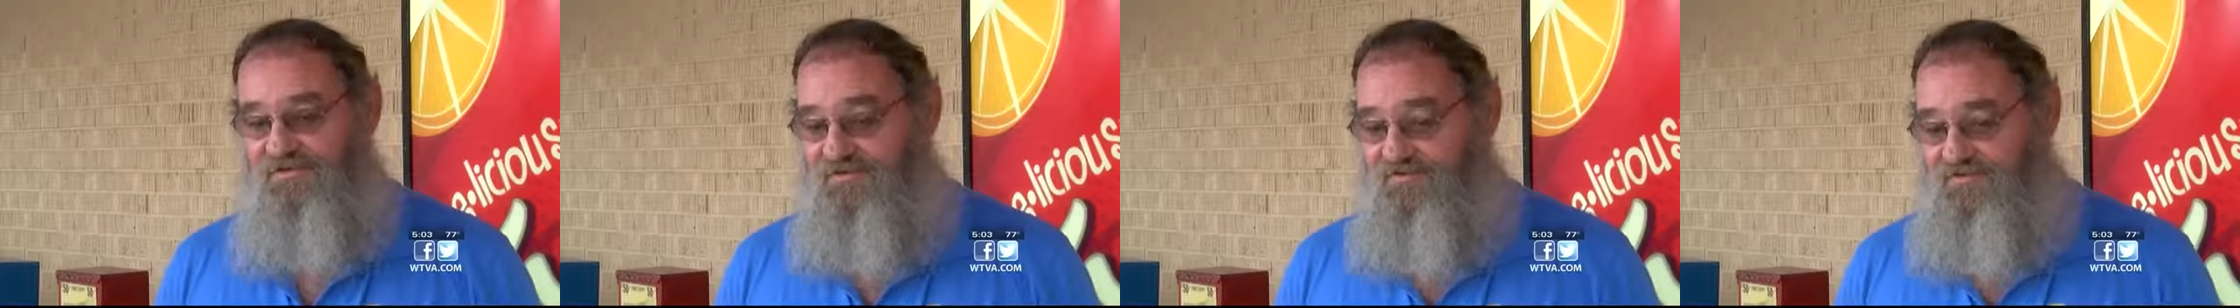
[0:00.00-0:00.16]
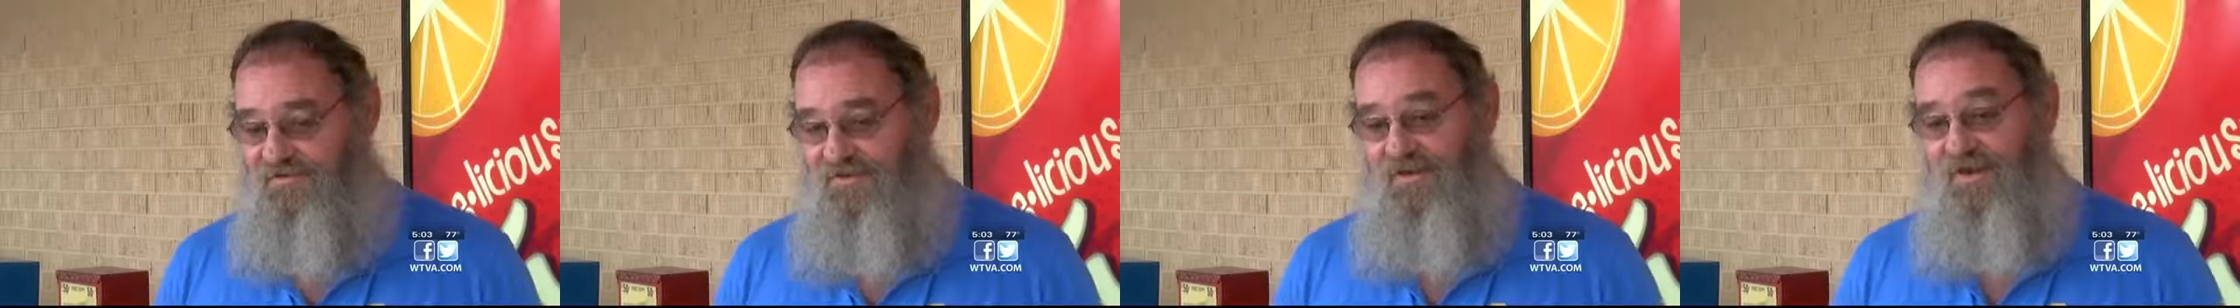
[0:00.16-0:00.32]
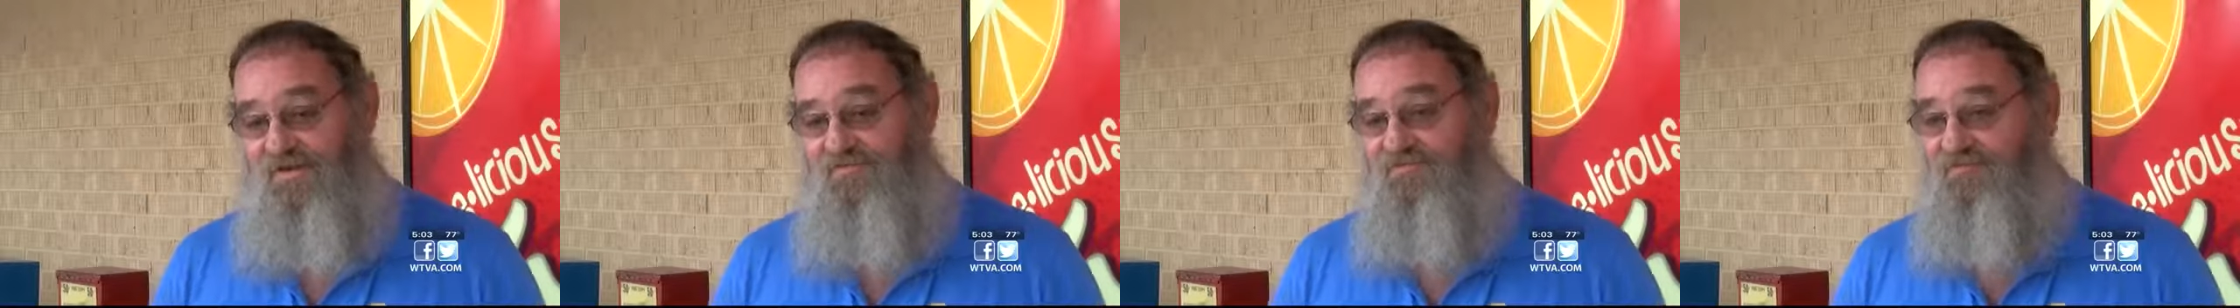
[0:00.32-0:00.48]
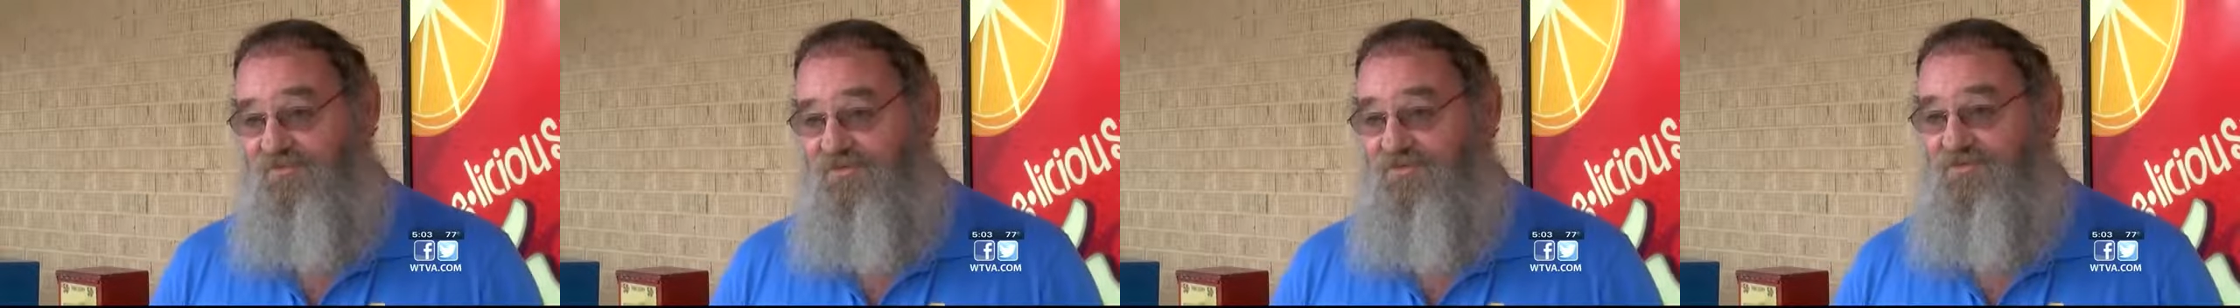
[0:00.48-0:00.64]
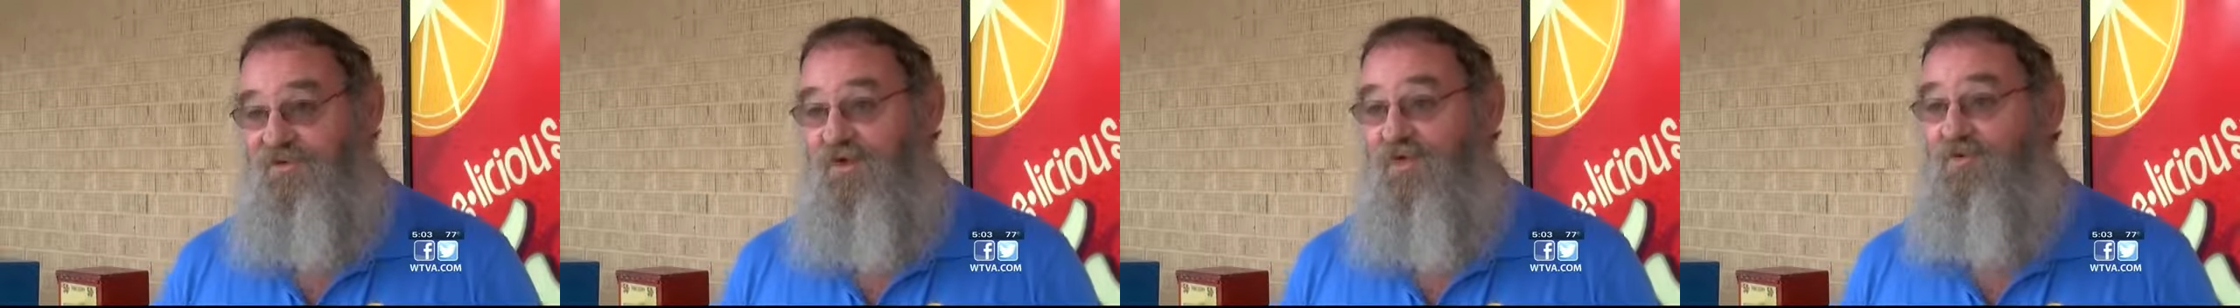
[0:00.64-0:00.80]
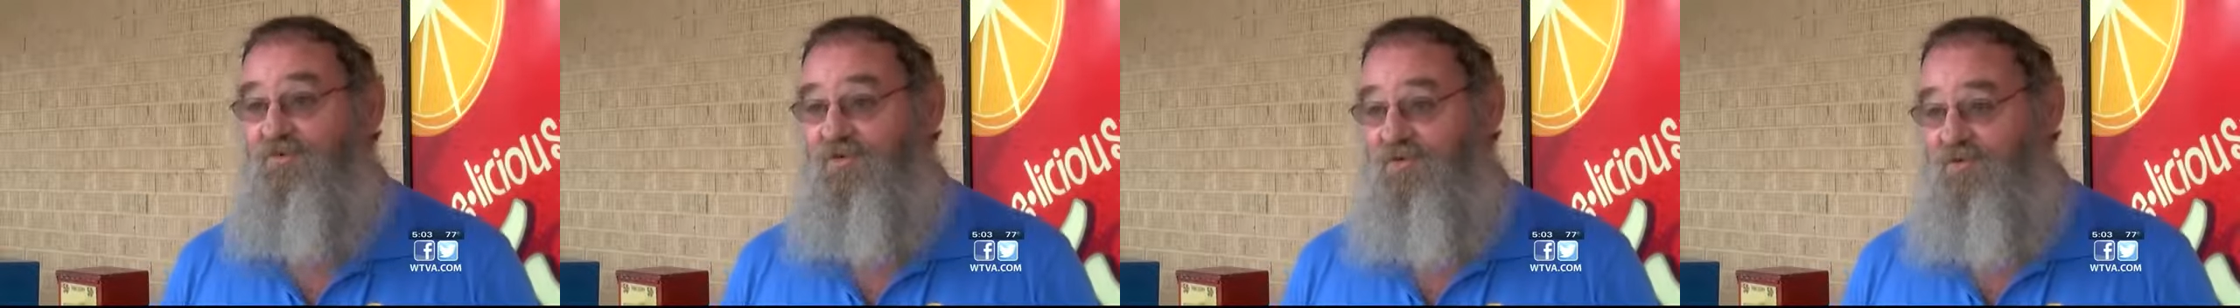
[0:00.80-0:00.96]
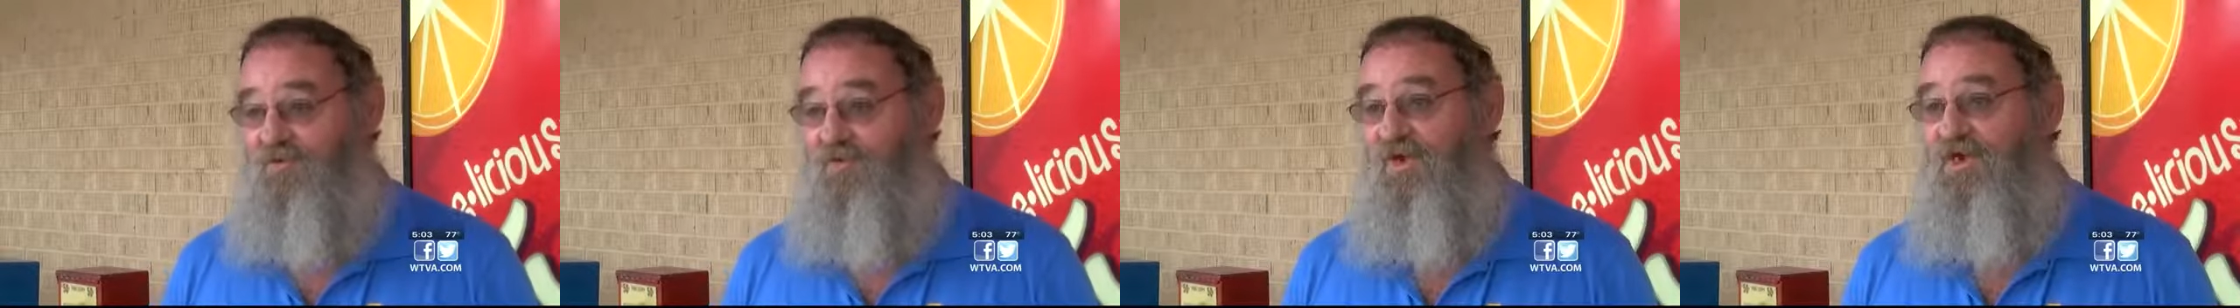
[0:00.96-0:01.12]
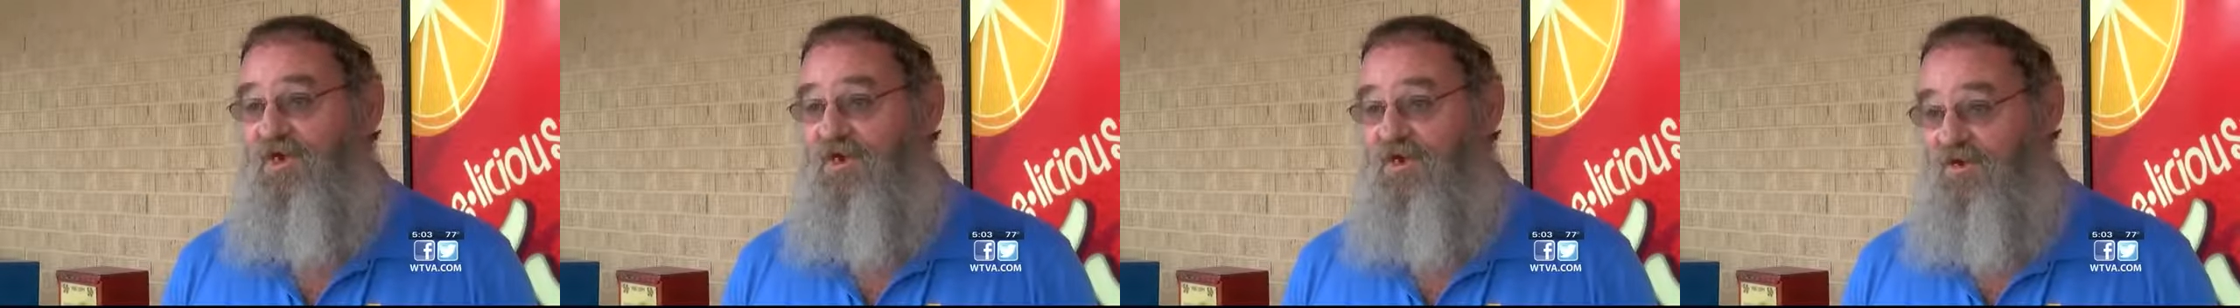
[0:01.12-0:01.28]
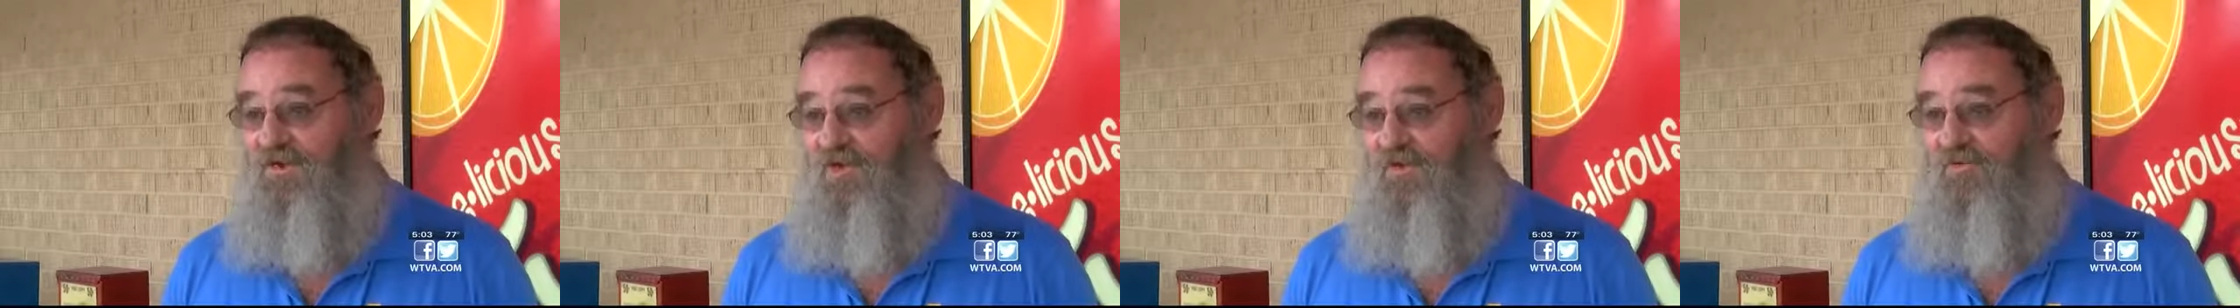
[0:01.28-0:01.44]
I'm just hoping and praying
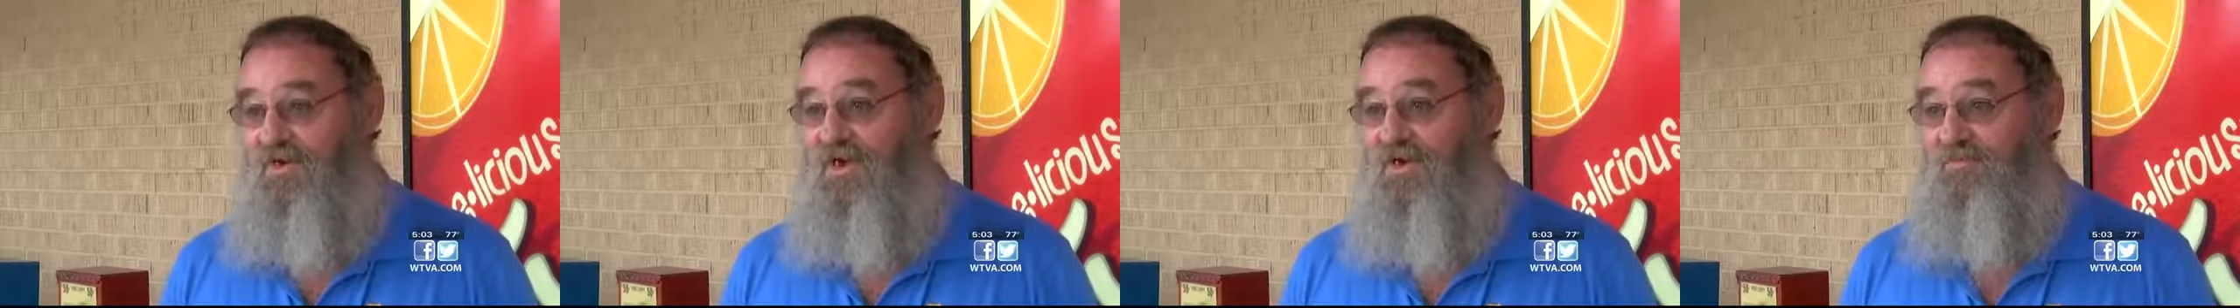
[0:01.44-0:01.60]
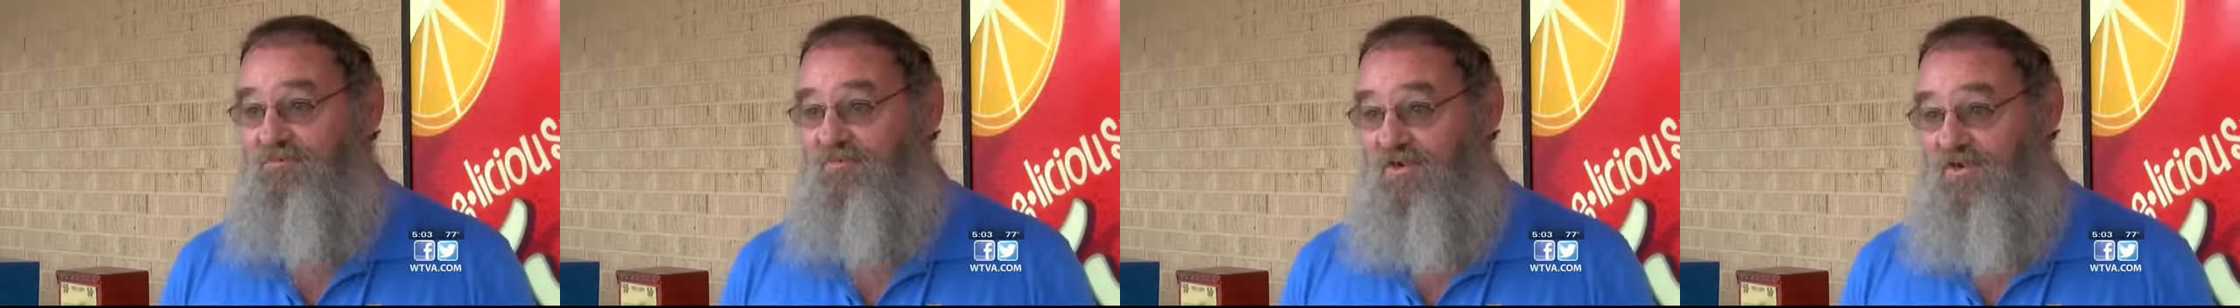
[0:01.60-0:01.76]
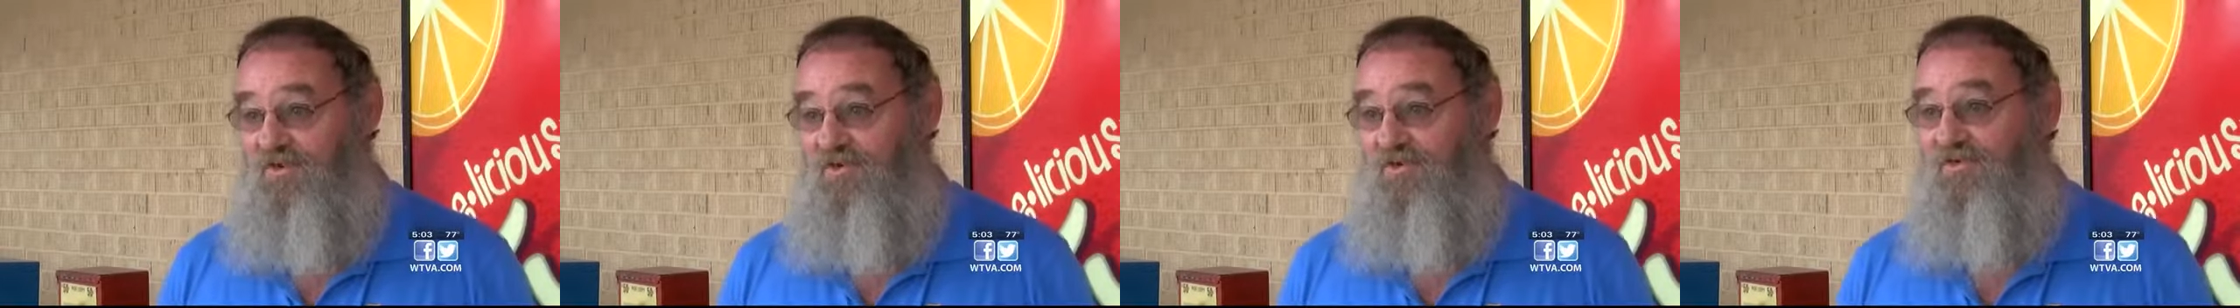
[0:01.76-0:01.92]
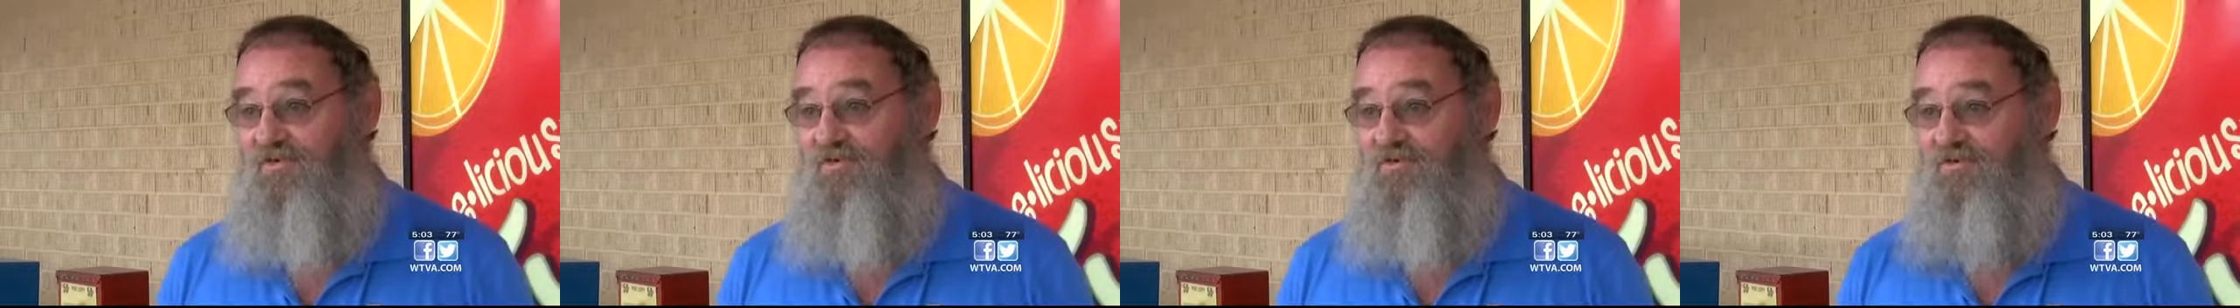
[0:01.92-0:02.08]
it don't have to hurt.